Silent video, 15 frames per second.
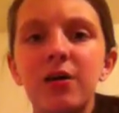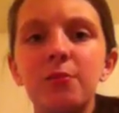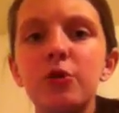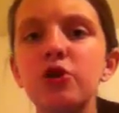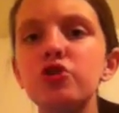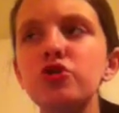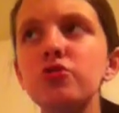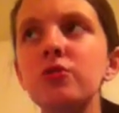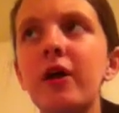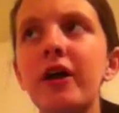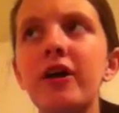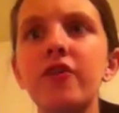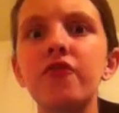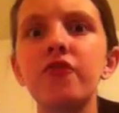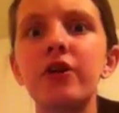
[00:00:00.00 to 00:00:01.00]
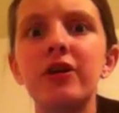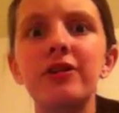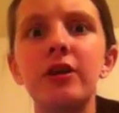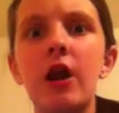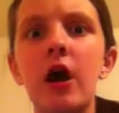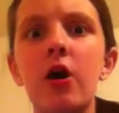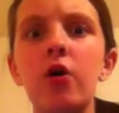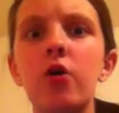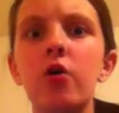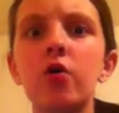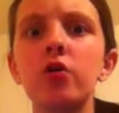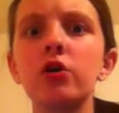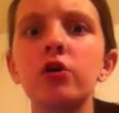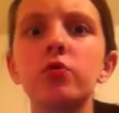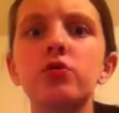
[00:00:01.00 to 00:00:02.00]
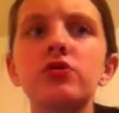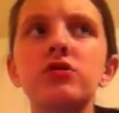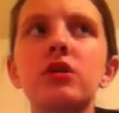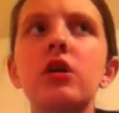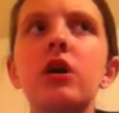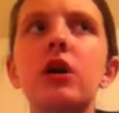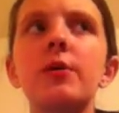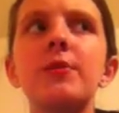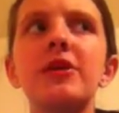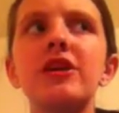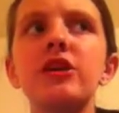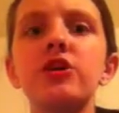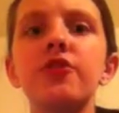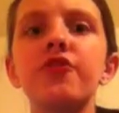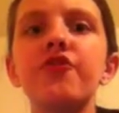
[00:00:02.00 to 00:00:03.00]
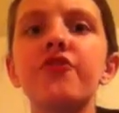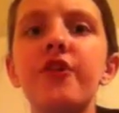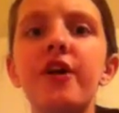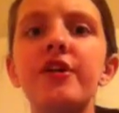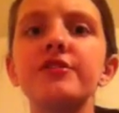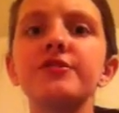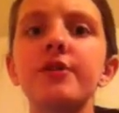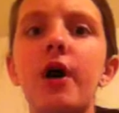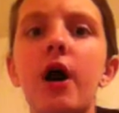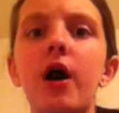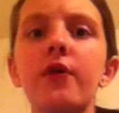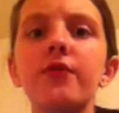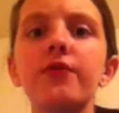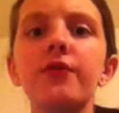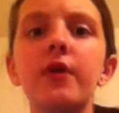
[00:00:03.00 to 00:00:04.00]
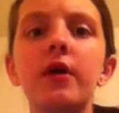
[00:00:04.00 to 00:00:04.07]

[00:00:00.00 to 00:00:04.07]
made you, like, afraid that an ogre was gonna come and eat your face off,